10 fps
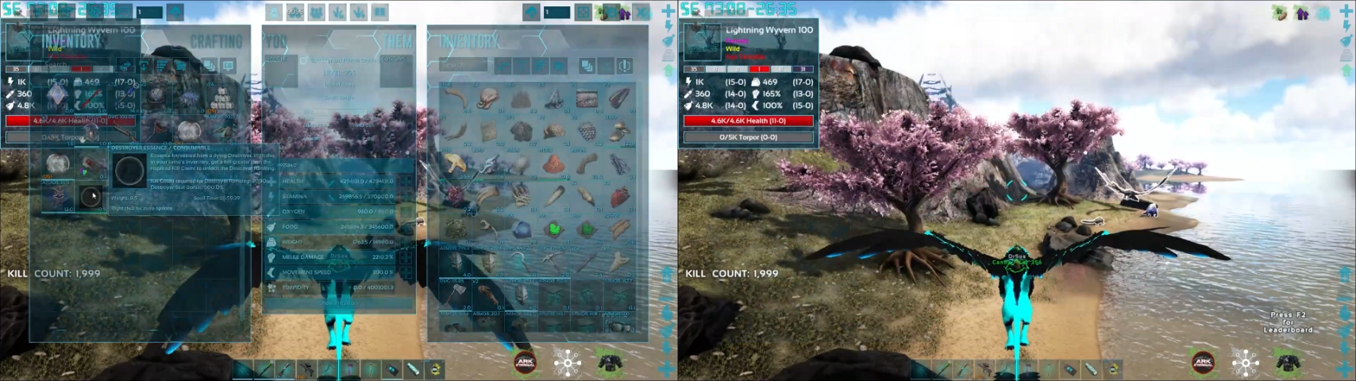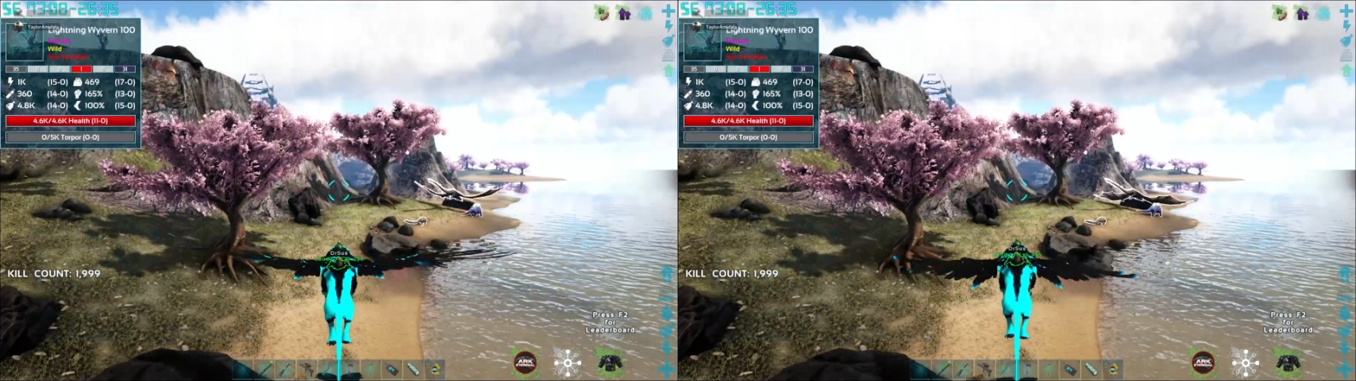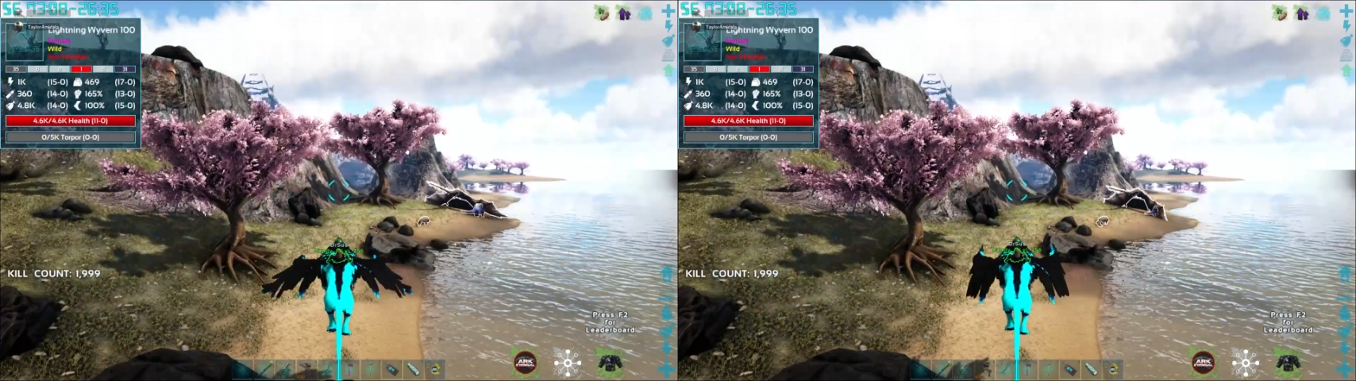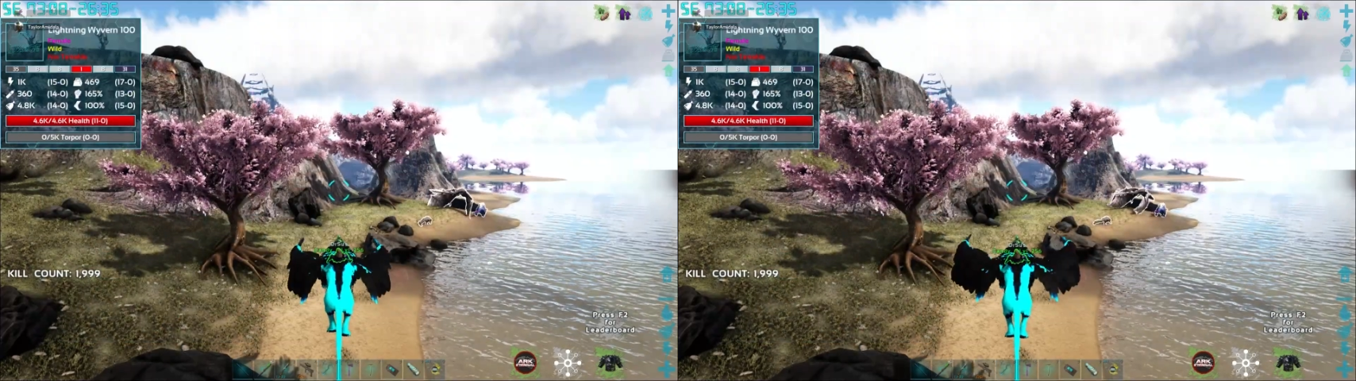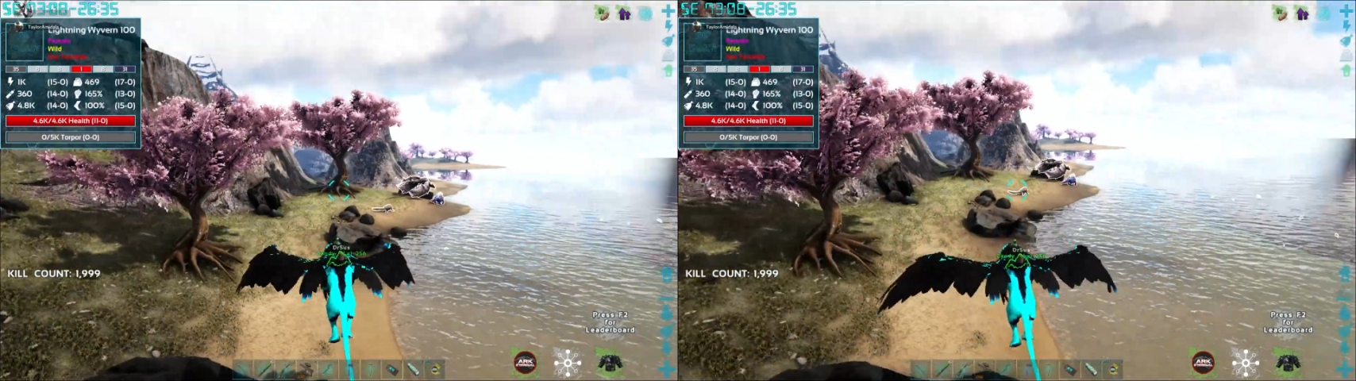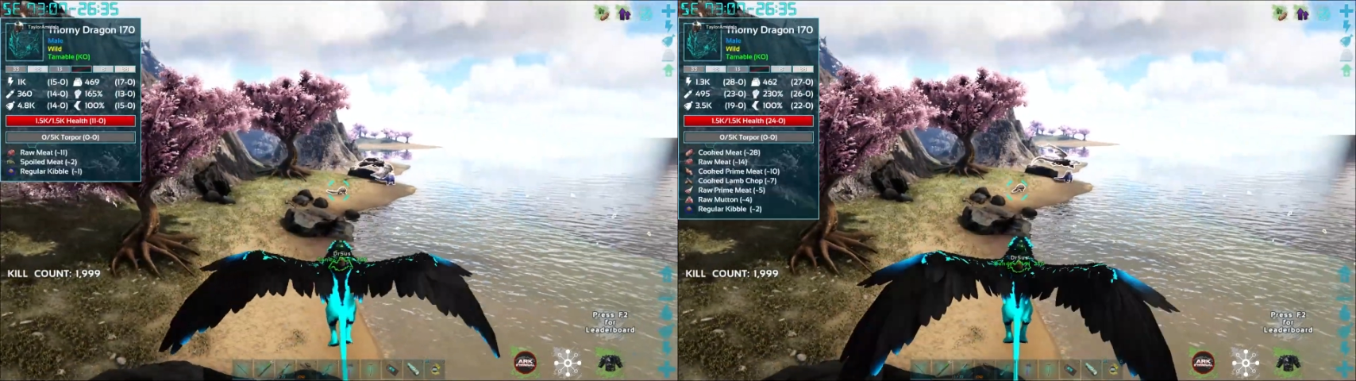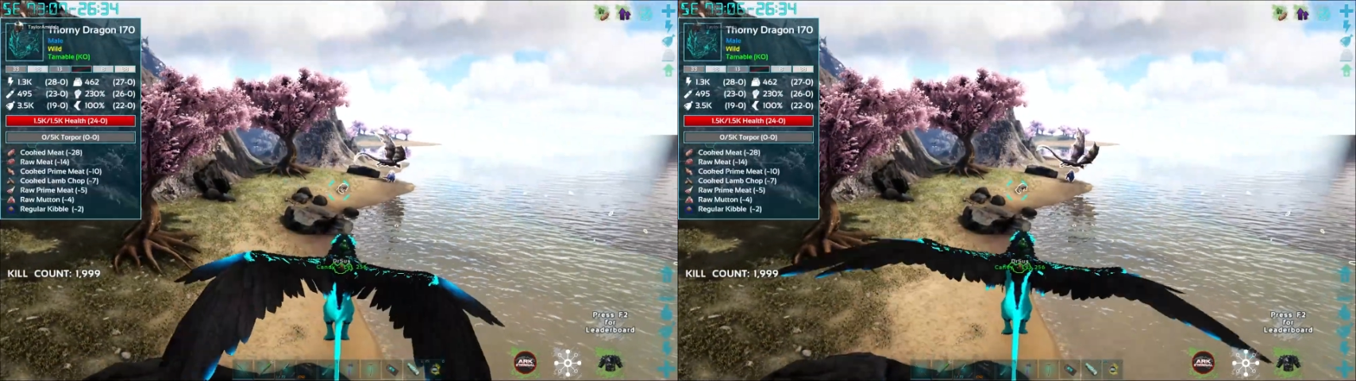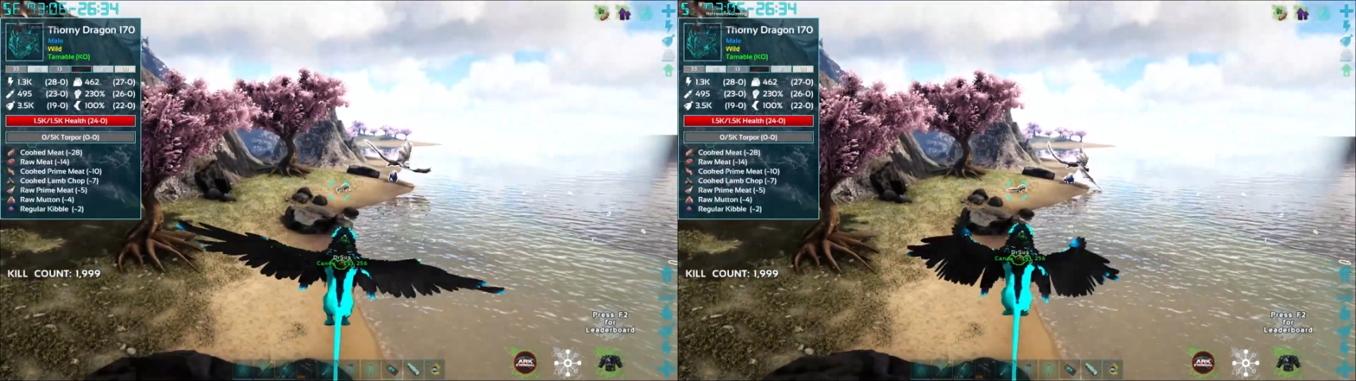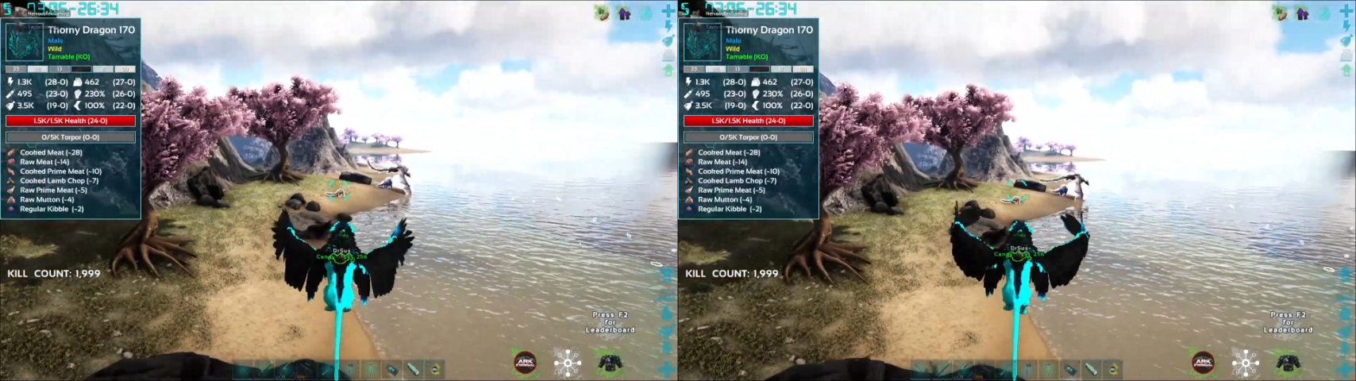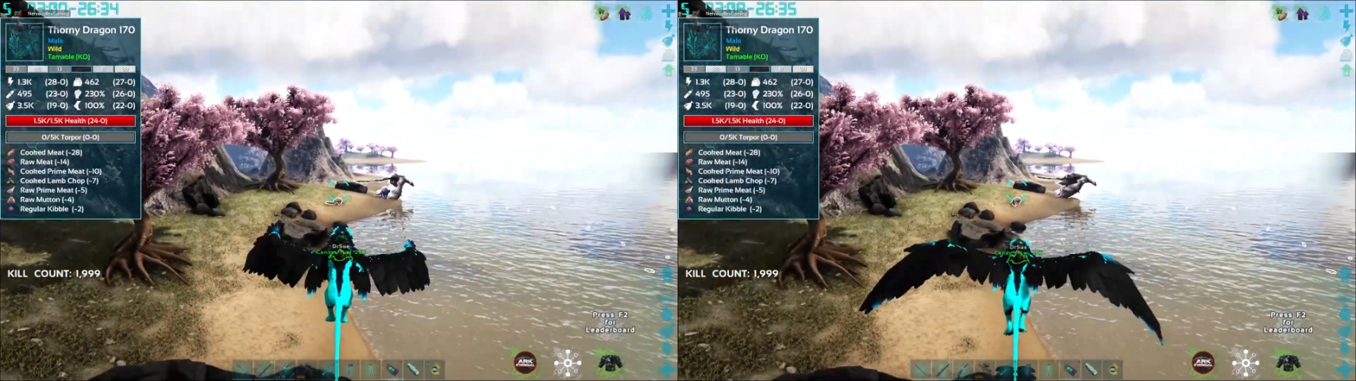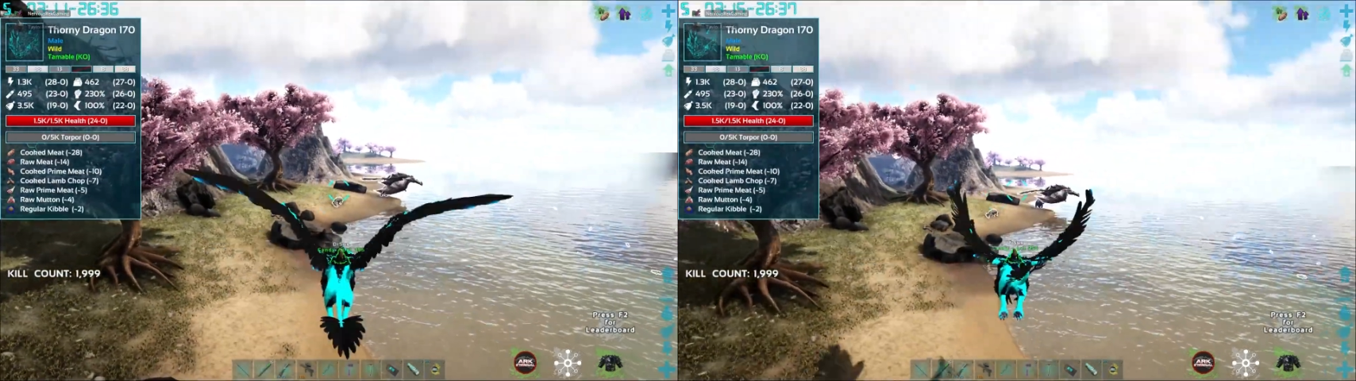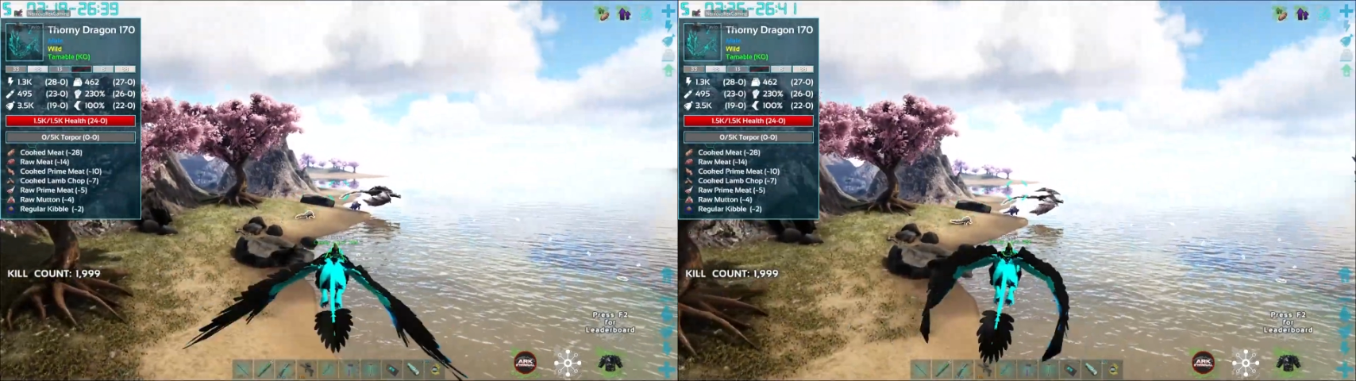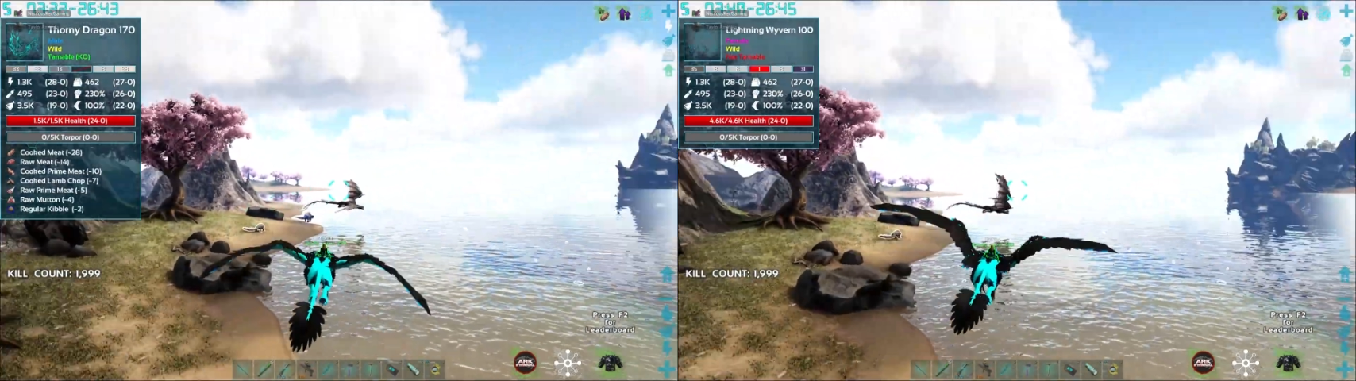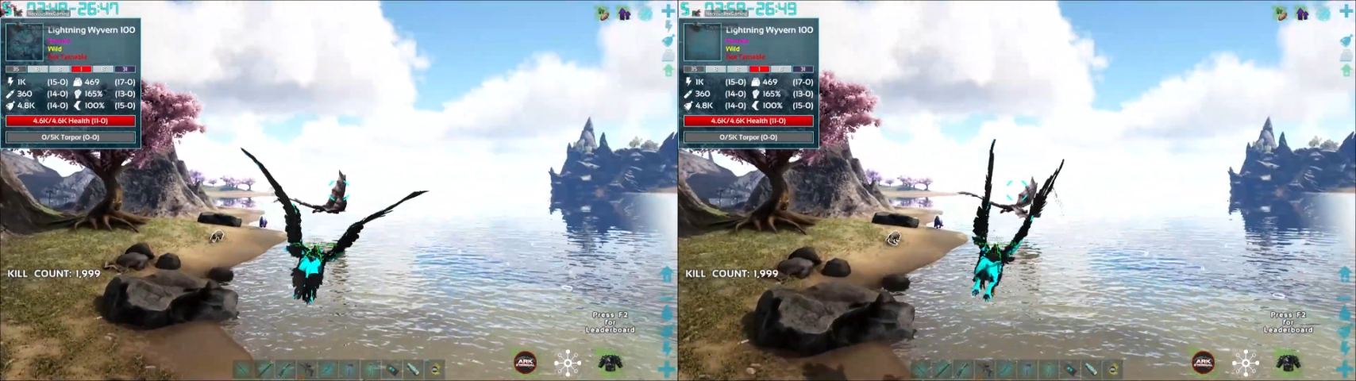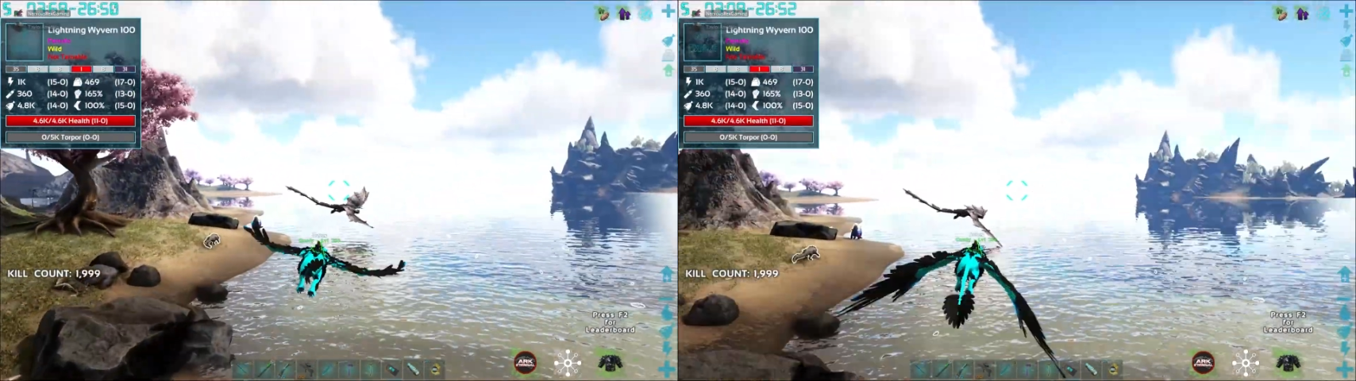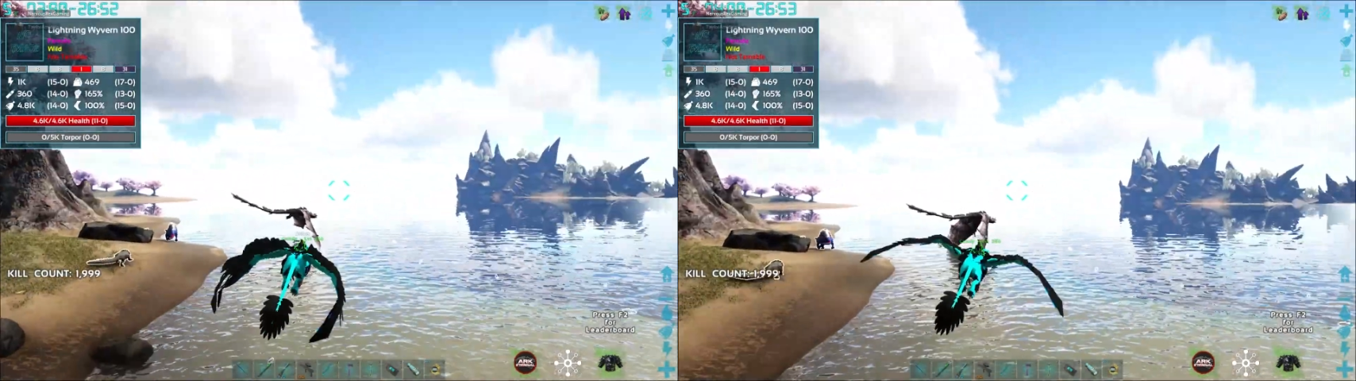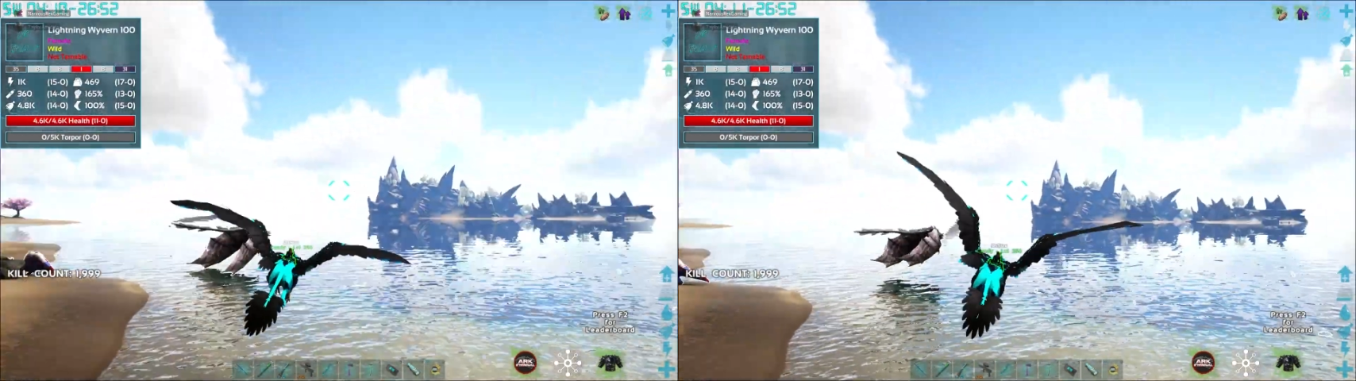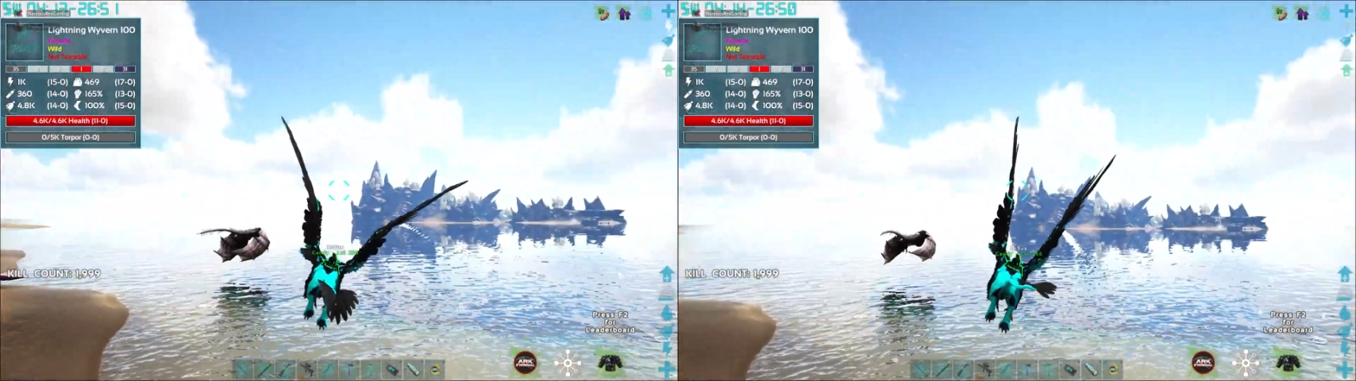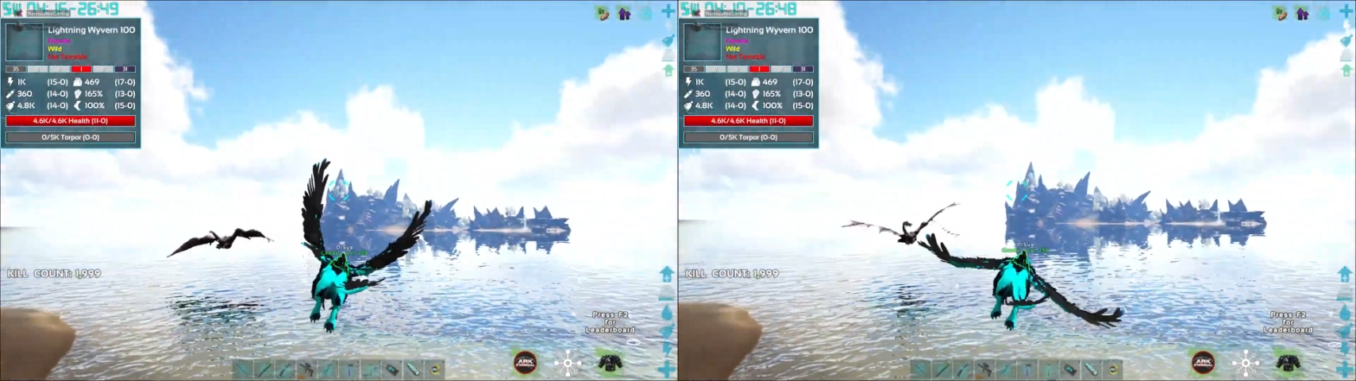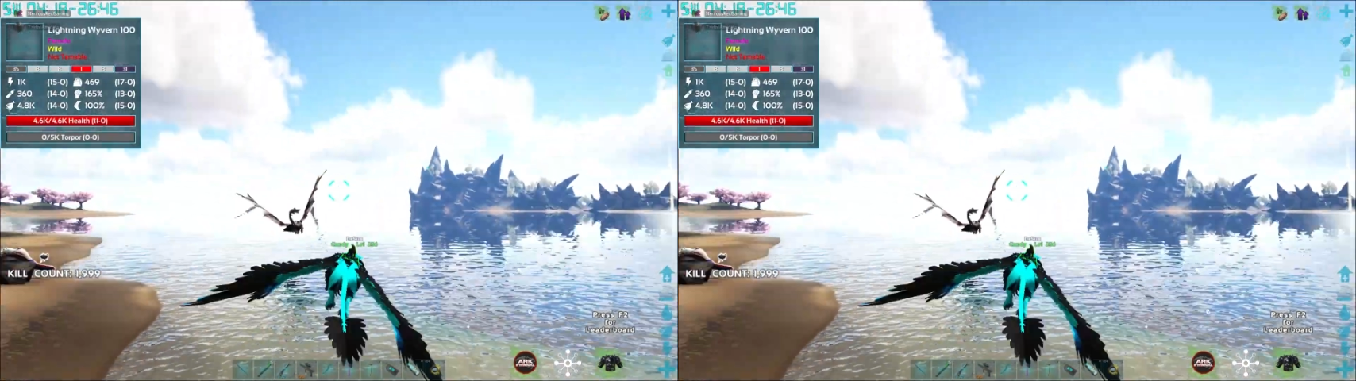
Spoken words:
(no speaker visible)